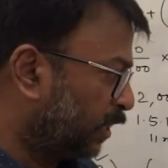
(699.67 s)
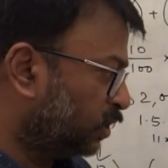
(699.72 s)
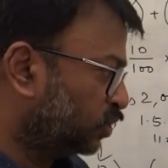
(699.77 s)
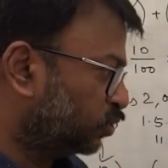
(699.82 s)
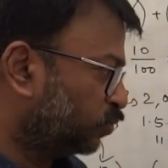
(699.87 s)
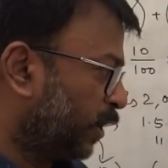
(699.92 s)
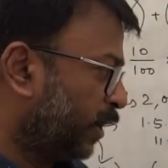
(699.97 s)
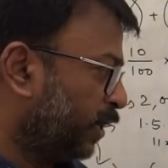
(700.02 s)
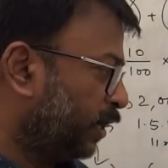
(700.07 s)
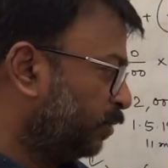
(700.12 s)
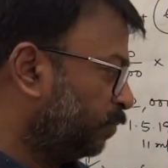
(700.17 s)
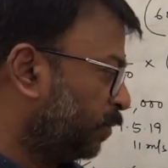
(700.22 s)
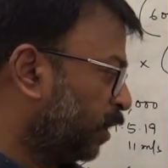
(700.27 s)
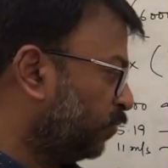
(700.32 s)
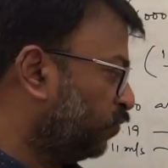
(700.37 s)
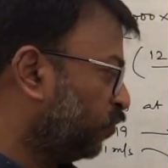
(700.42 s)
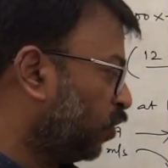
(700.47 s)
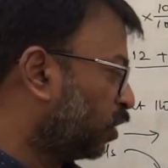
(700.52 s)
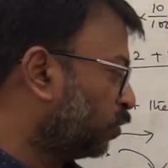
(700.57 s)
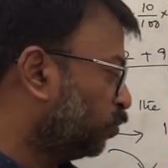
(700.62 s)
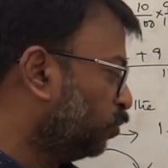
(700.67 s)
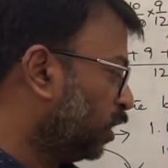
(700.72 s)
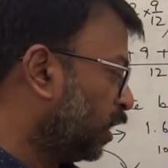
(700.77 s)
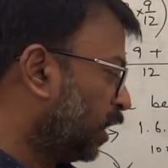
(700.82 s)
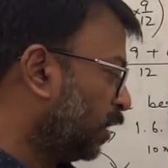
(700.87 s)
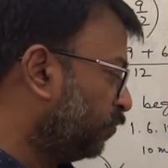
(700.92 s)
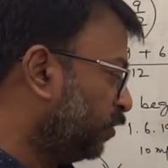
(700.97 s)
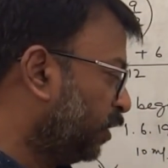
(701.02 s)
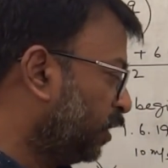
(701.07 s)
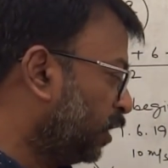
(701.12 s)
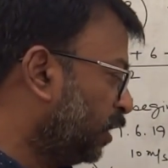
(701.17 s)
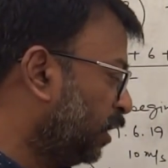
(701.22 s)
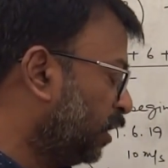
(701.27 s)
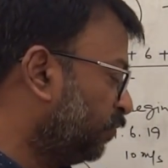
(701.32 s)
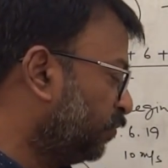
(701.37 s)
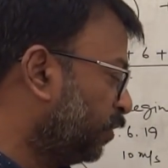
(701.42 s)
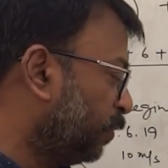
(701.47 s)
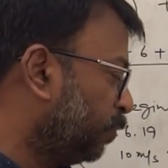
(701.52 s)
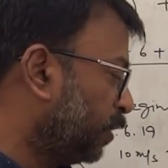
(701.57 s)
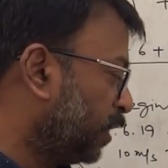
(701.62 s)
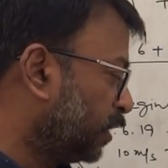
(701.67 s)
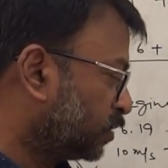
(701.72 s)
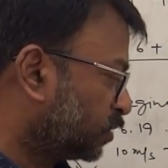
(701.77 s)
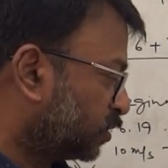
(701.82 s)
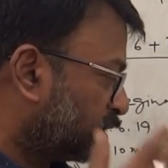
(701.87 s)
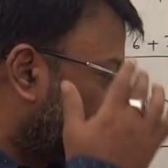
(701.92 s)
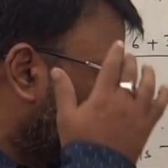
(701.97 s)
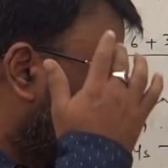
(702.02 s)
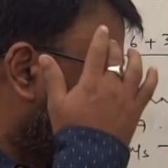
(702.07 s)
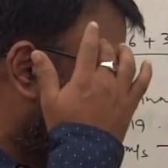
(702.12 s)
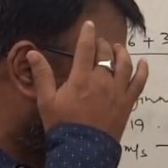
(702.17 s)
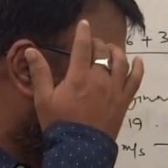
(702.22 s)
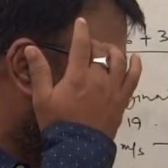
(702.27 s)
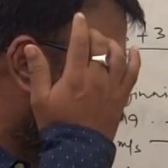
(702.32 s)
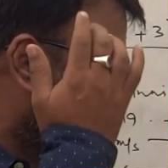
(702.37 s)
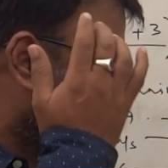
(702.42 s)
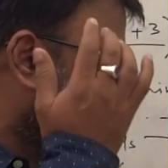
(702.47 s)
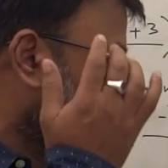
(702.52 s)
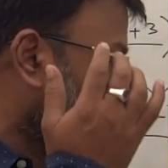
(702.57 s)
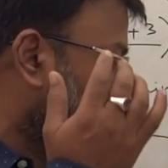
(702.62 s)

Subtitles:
is why in my formula I have written 11 plus 10 plus